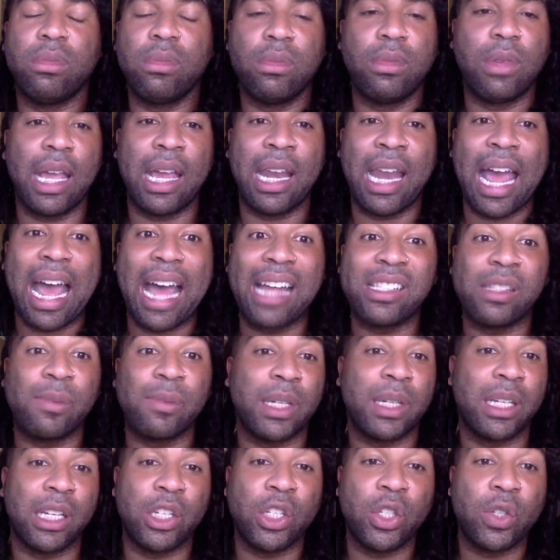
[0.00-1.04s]
It hasn't been
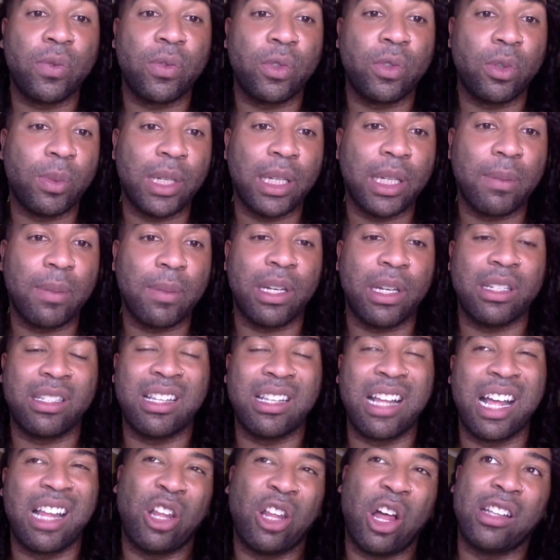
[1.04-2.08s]
an issue for me, but it's
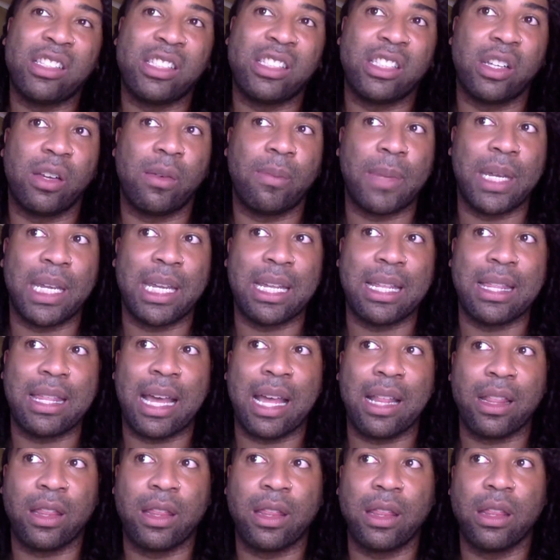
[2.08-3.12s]
not lost on me that
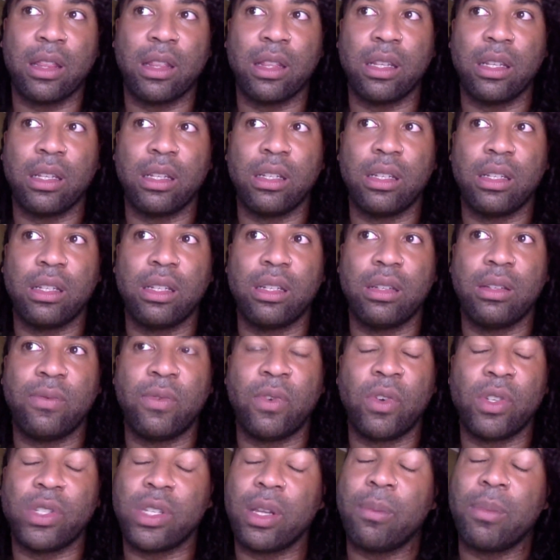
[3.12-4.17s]

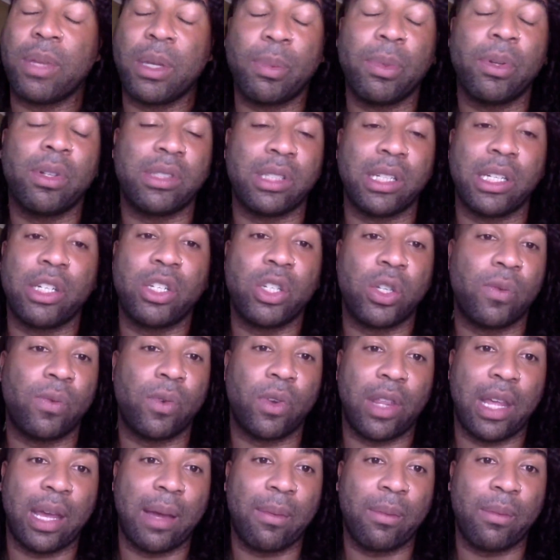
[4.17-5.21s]
for some people, it's an issue for
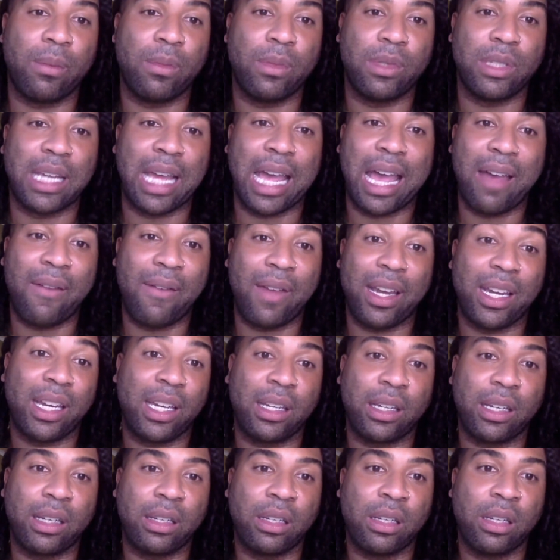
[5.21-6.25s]
them to have any